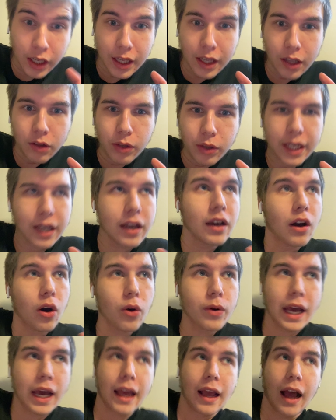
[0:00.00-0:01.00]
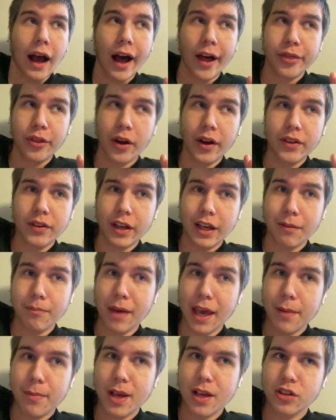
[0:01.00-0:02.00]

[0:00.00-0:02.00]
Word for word: It's like, okay, I thought, like, maybe